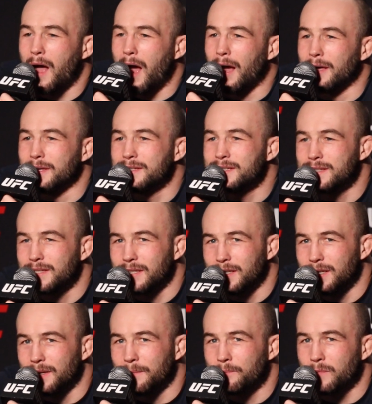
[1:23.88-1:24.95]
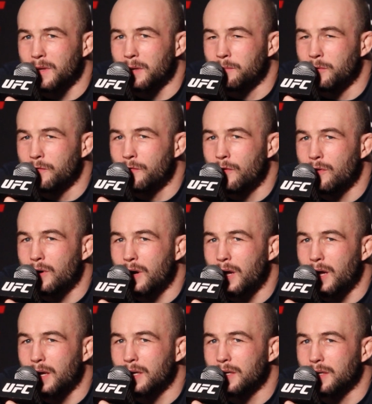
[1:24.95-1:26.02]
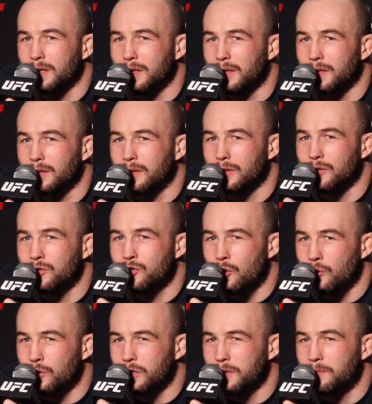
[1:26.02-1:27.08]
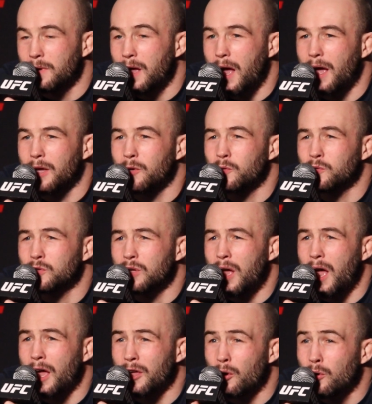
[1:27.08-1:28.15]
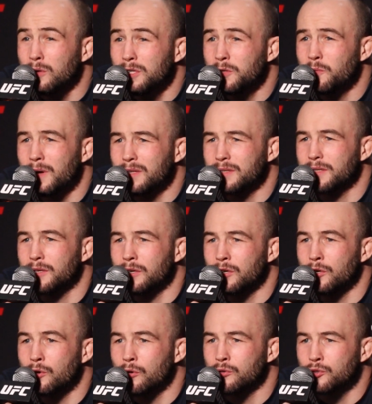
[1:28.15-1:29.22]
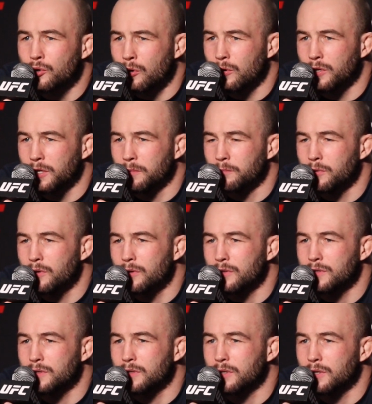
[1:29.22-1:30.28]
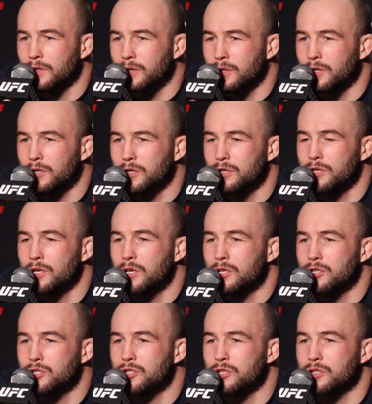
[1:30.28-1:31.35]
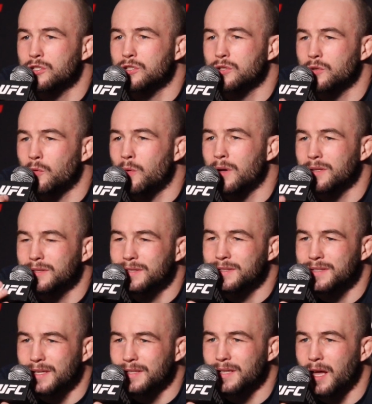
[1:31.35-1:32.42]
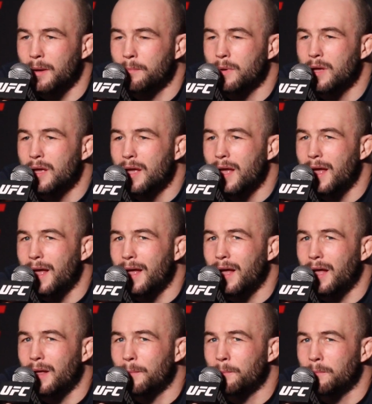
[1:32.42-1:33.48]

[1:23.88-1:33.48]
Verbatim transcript: I see. Before I uh, choke him, I I only want uh, control him because uh, he just want stand up. Uh,